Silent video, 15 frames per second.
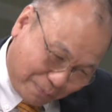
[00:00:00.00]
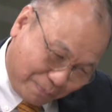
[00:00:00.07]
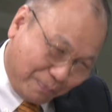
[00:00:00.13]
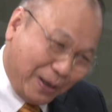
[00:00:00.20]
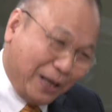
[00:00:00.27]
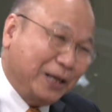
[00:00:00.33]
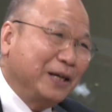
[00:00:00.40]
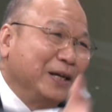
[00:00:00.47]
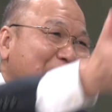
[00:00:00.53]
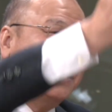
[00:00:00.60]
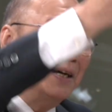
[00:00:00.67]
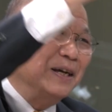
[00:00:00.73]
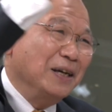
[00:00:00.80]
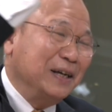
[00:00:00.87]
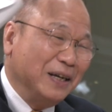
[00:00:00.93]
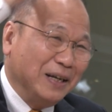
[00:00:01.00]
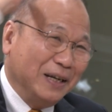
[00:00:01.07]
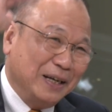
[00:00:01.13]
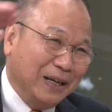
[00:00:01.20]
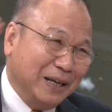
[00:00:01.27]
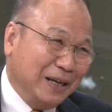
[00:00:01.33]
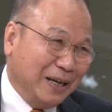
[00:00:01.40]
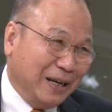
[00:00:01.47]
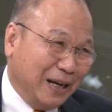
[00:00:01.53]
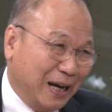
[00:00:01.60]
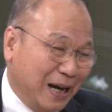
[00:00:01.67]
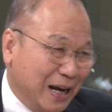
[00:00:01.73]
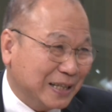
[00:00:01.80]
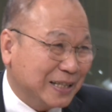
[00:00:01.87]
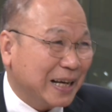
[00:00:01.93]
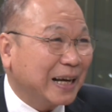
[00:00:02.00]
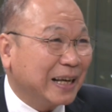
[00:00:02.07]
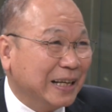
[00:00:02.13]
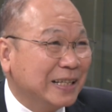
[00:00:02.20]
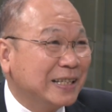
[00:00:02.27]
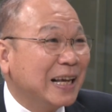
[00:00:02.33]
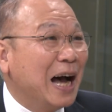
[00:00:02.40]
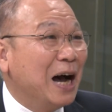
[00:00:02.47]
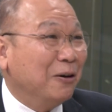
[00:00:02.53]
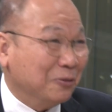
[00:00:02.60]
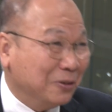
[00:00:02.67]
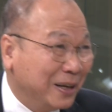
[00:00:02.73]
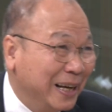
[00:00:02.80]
big sucking sound